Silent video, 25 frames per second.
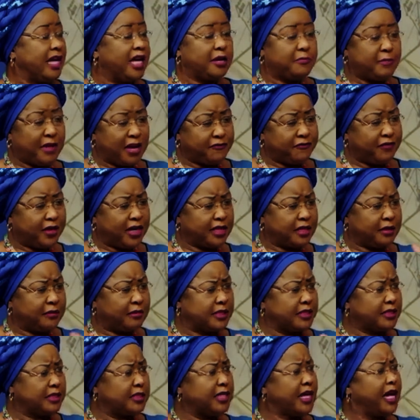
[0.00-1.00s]
And my father
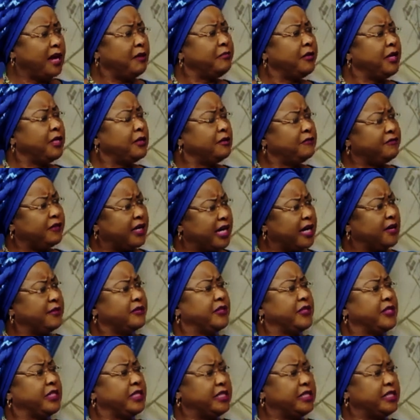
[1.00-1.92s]
was a young man of around